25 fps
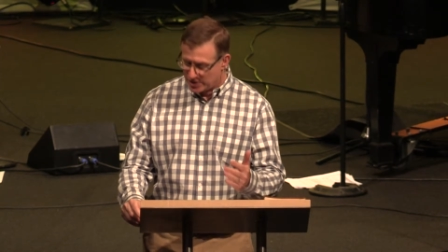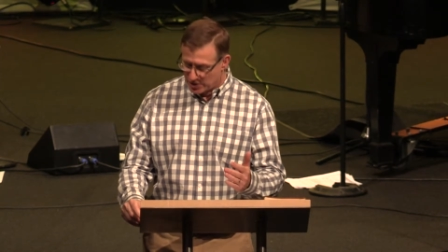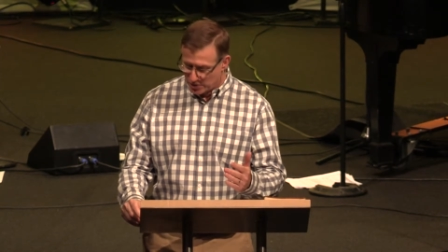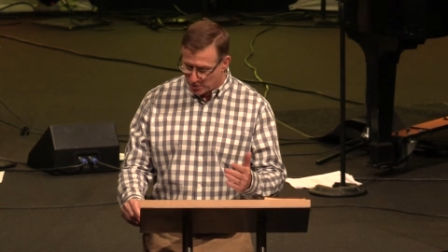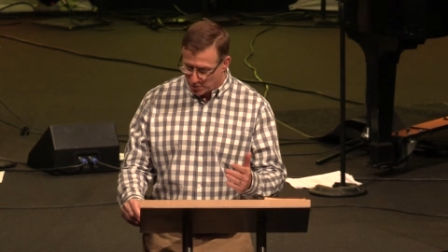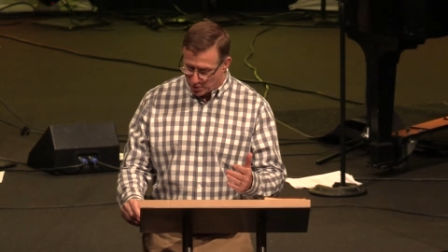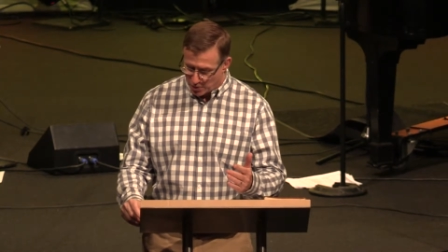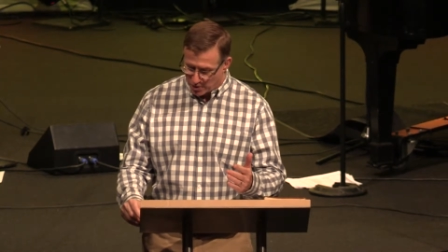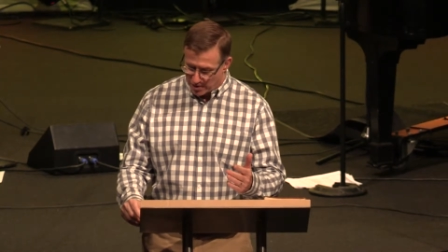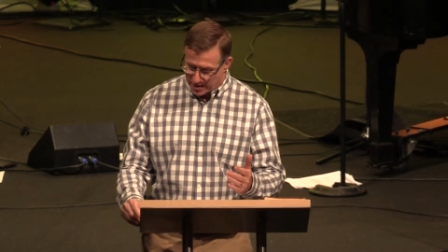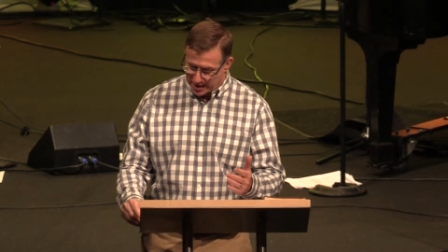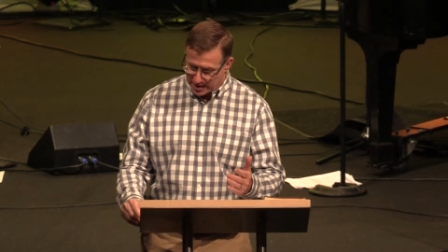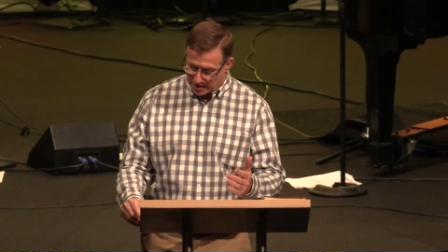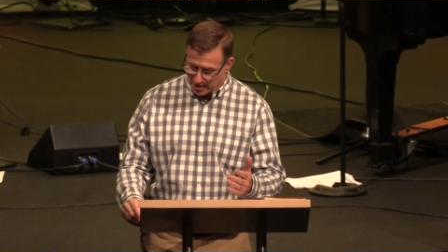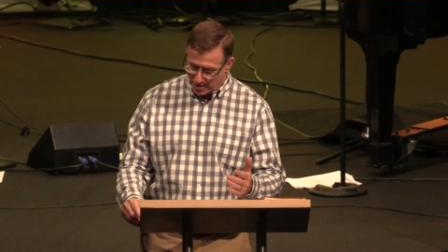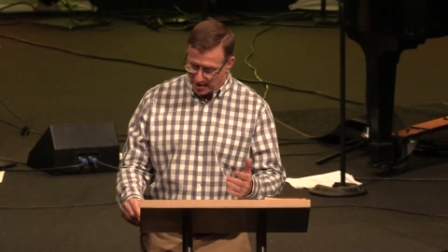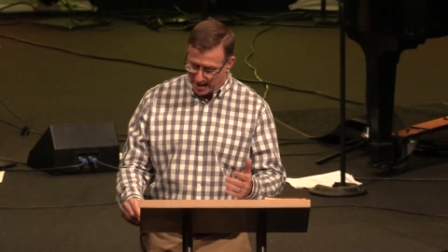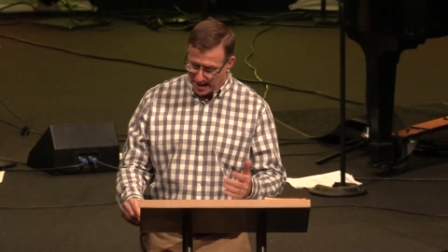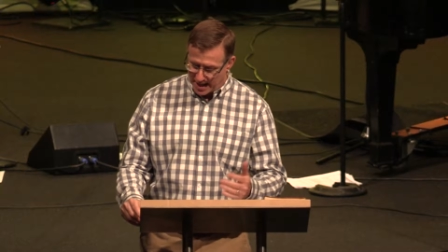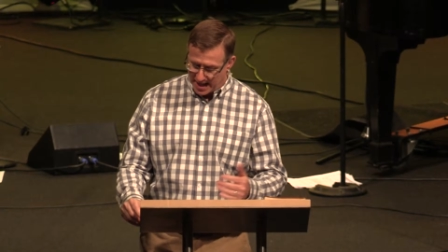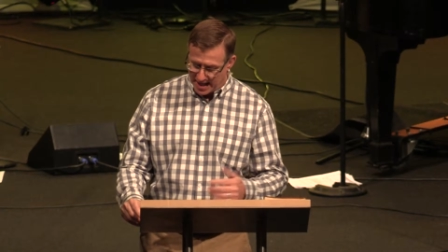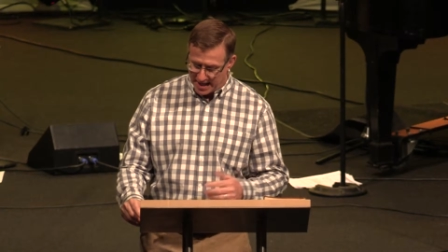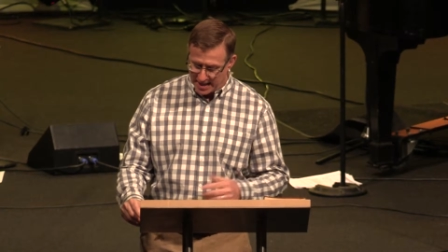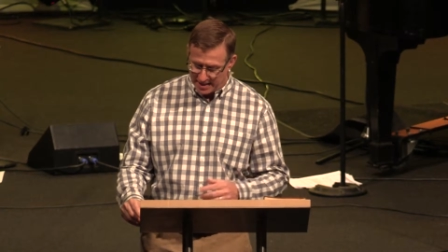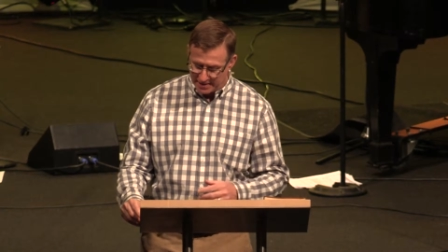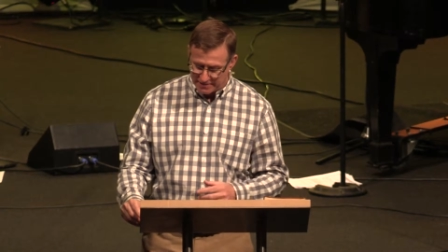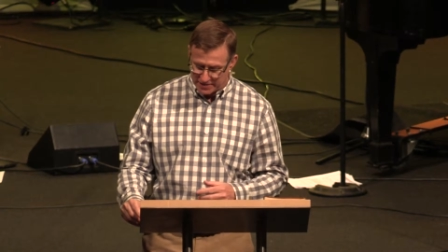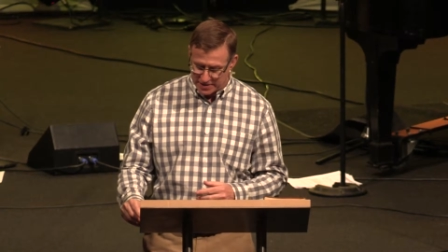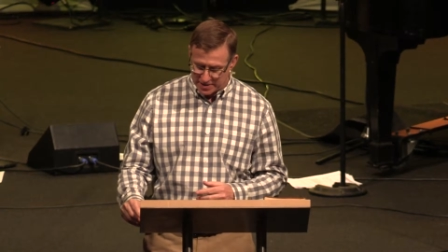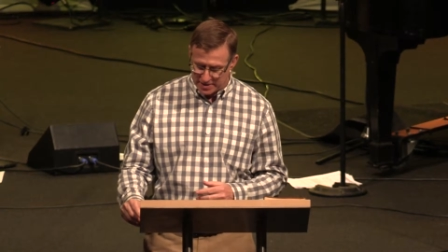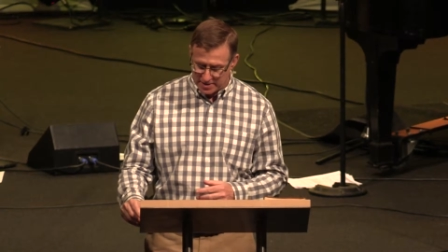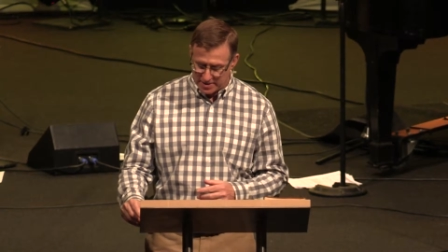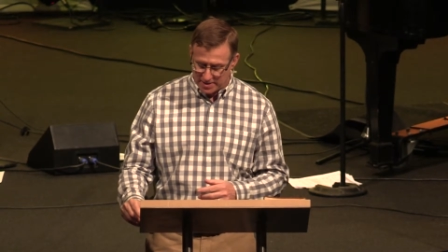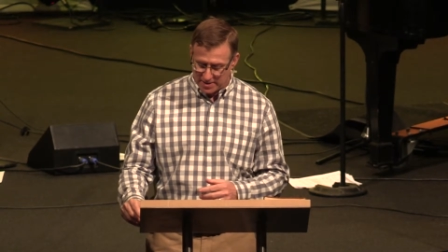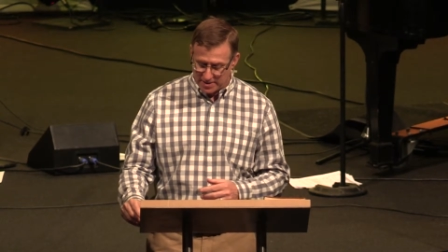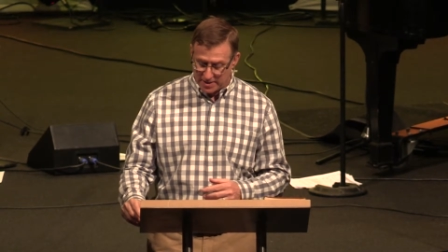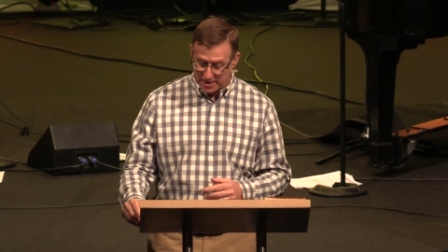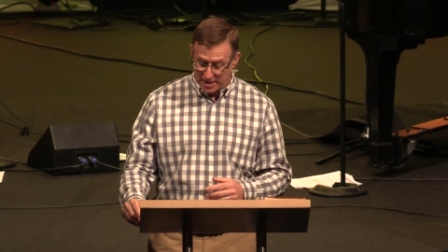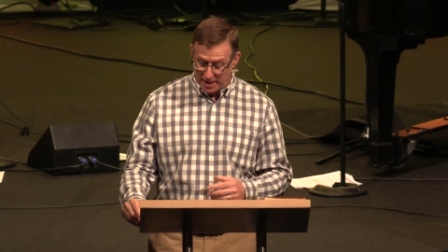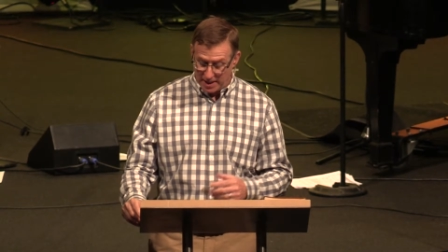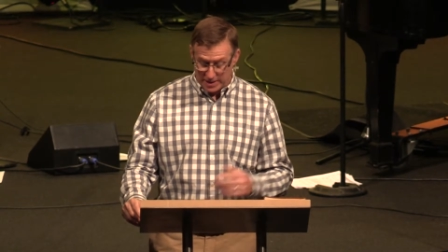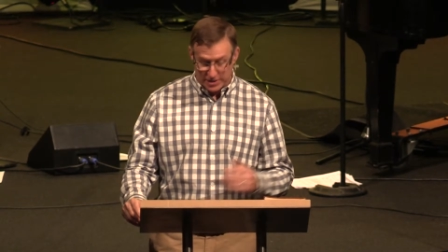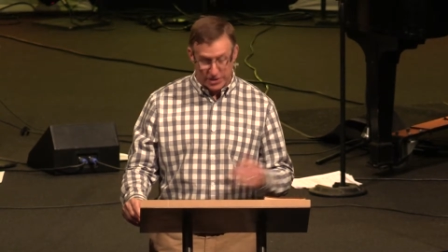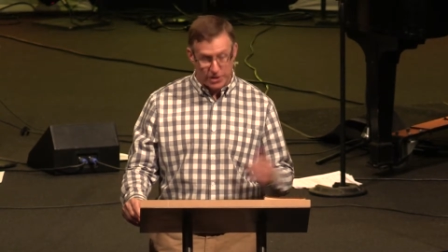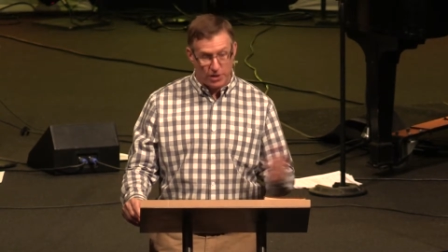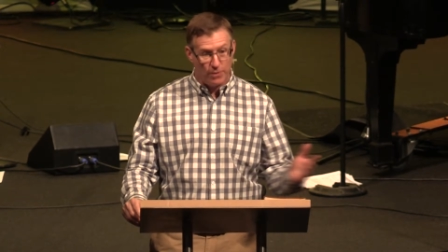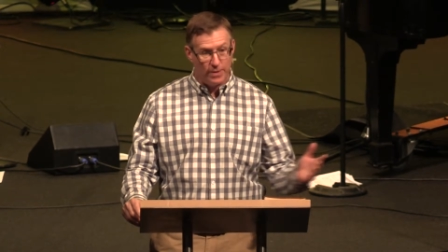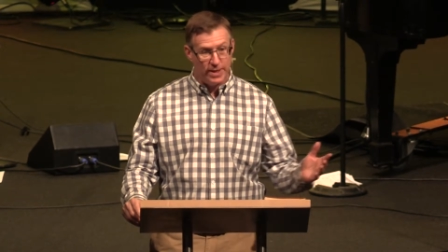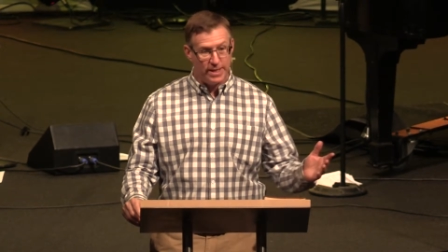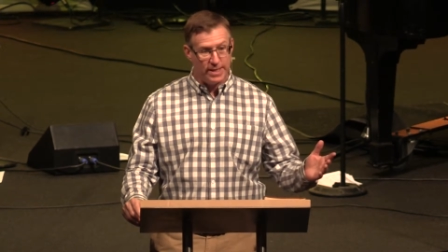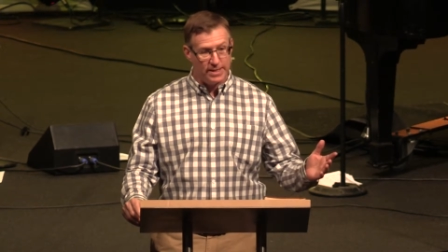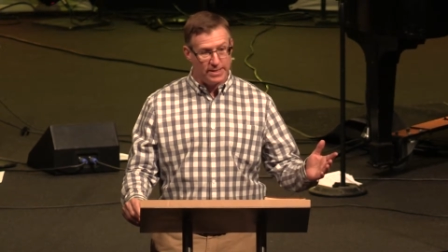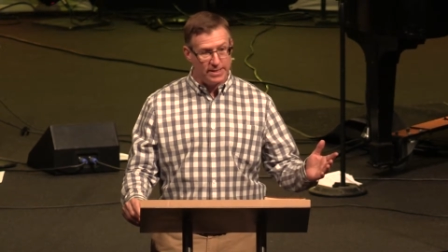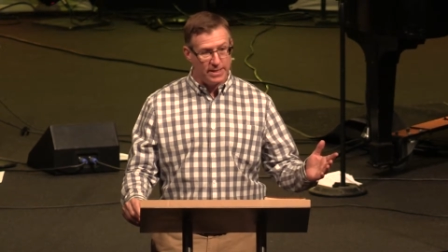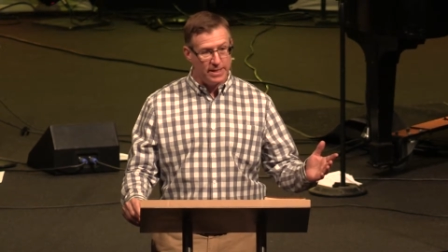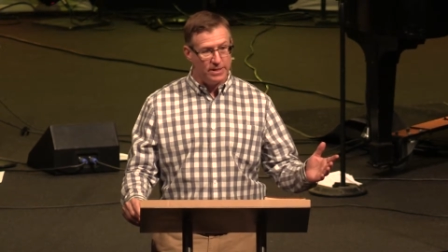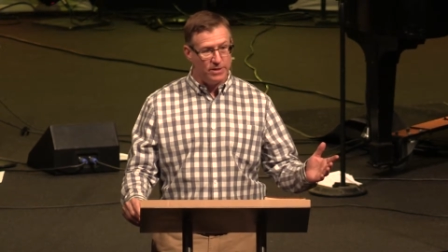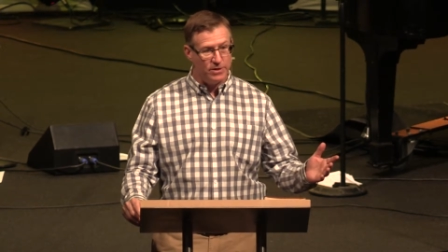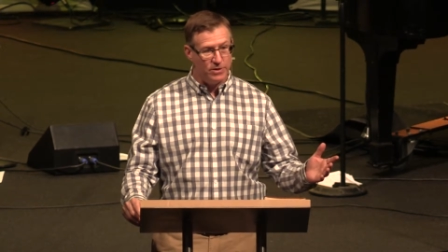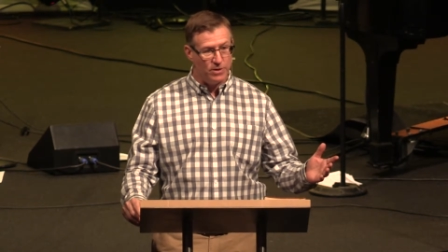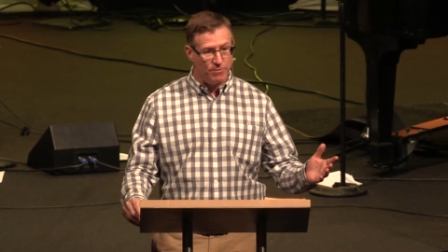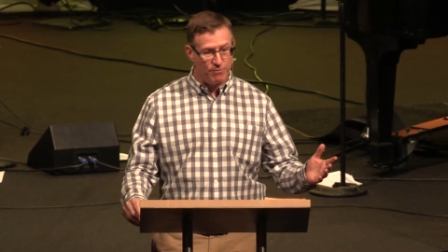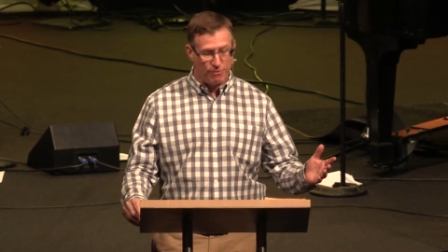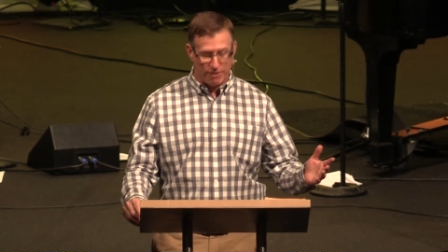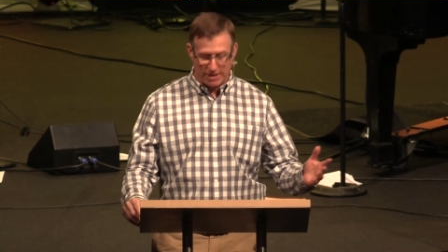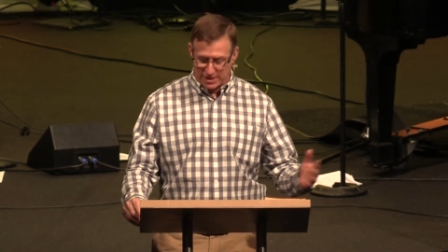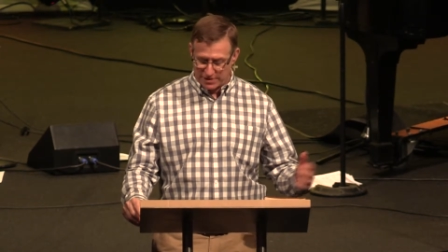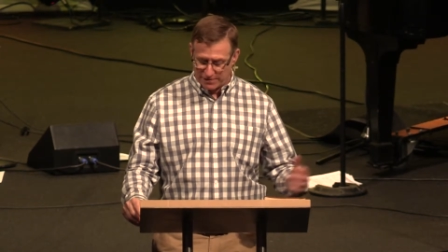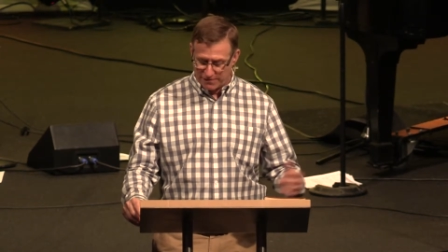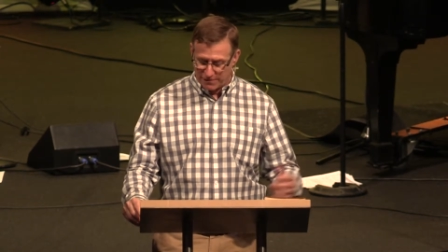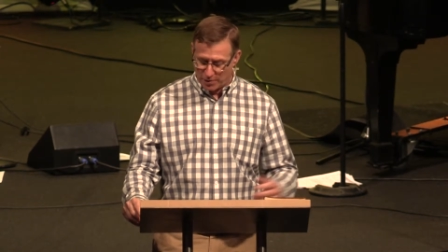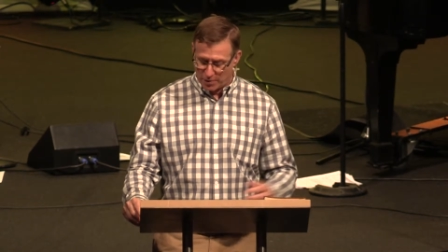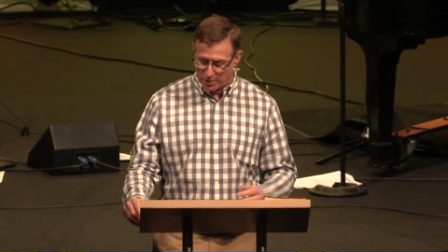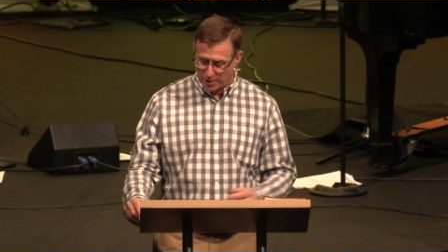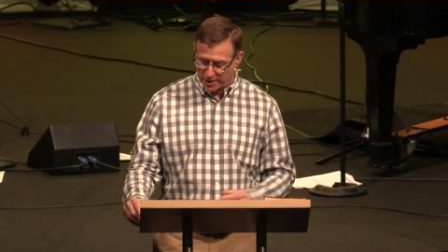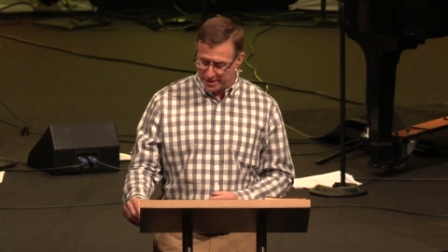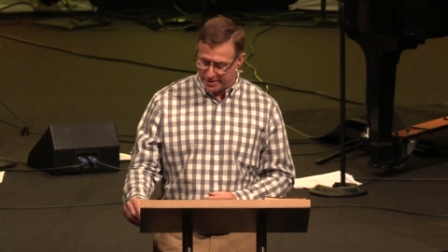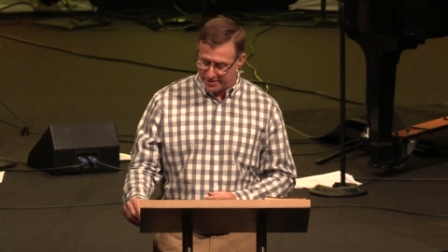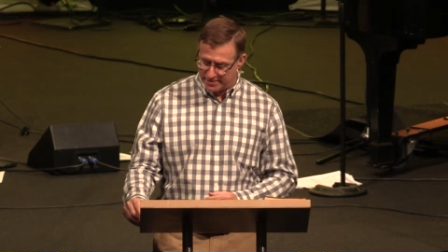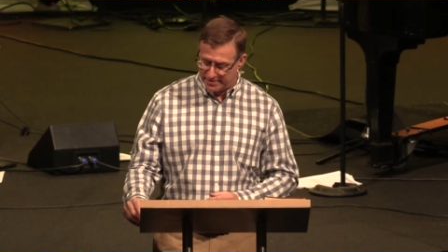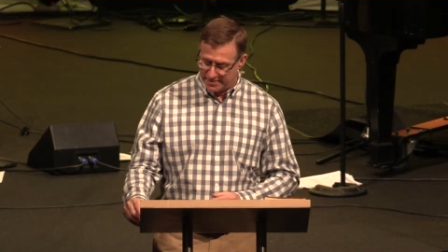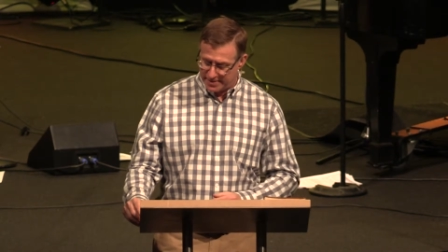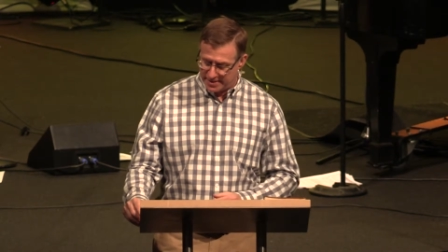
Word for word: at work in our lives. And so we continue to press forward.